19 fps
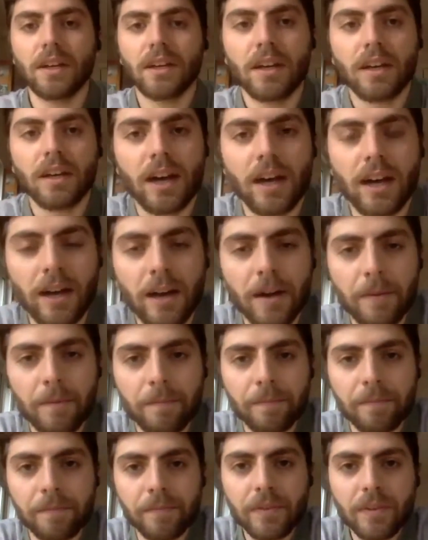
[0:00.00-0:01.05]

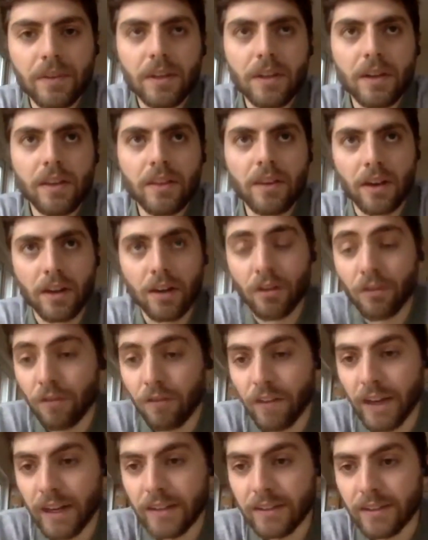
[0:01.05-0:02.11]
that are
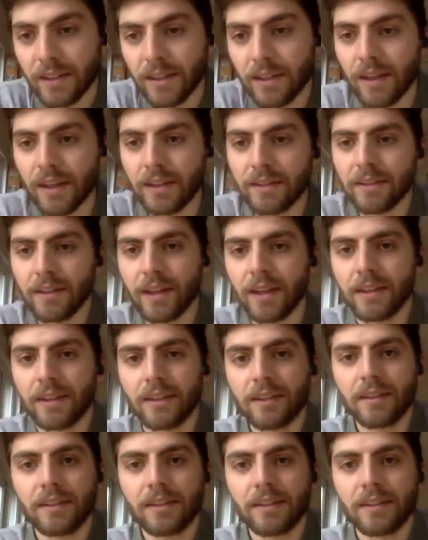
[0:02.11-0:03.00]
conflicting, that take